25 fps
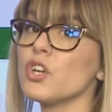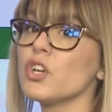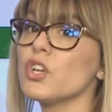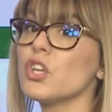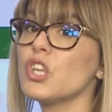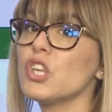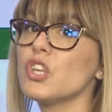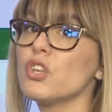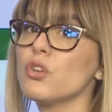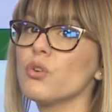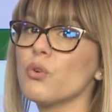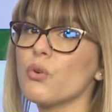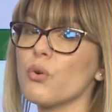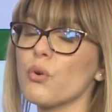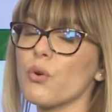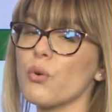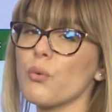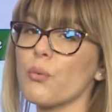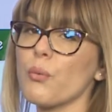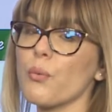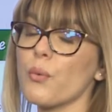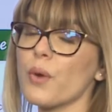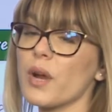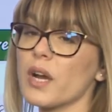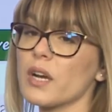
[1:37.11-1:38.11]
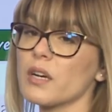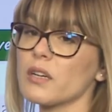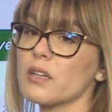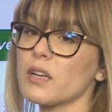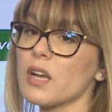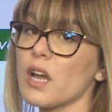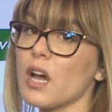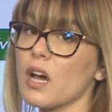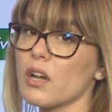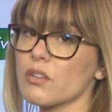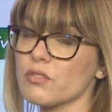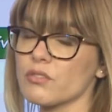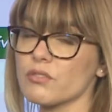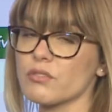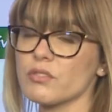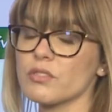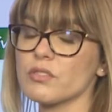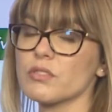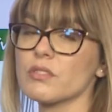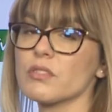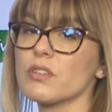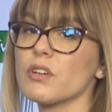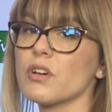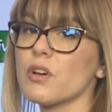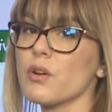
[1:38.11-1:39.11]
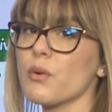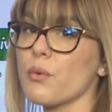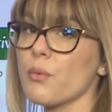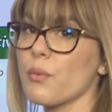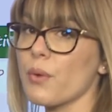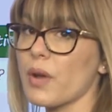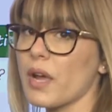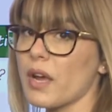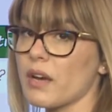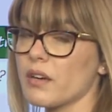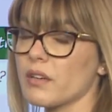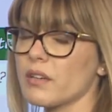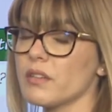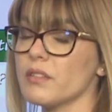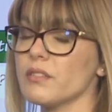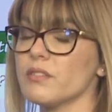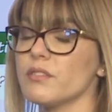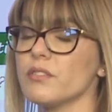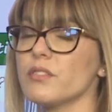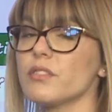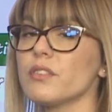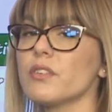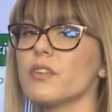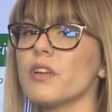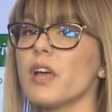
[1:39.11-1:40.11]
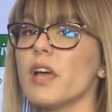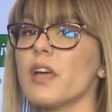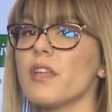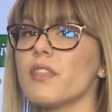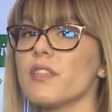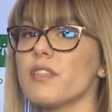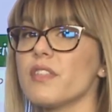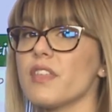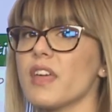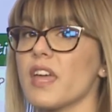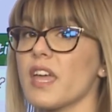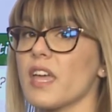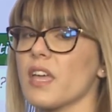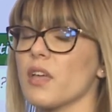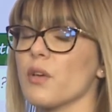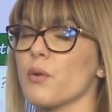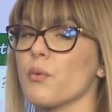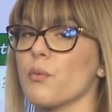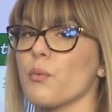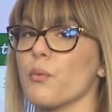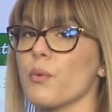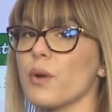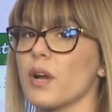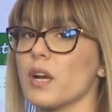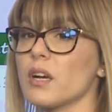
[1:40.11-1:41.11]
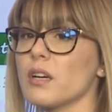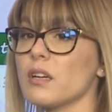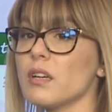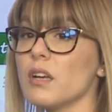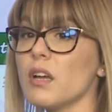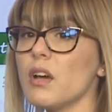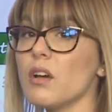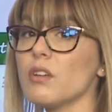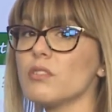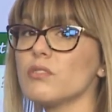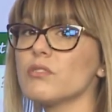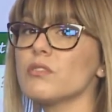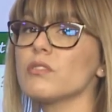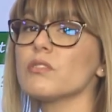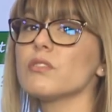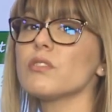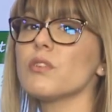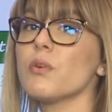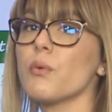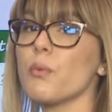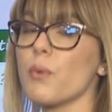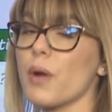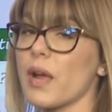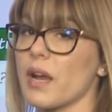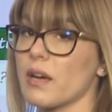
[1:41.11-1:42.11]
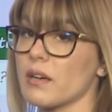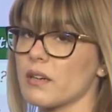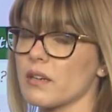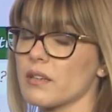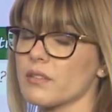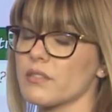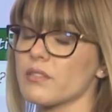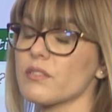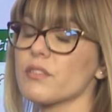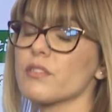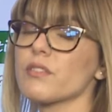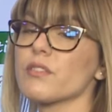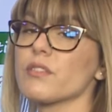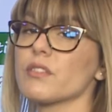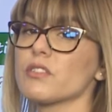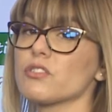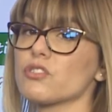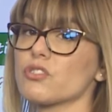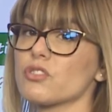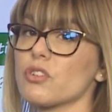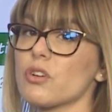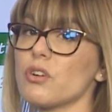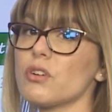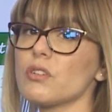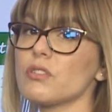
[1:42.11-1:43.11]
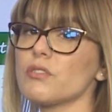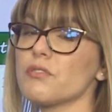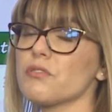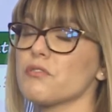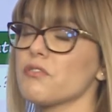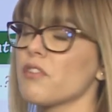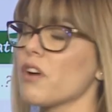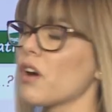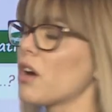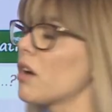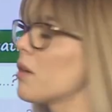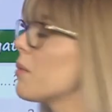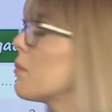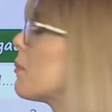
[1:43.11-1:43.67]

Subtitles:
You were not, weren't. They were not, weren't. The short form.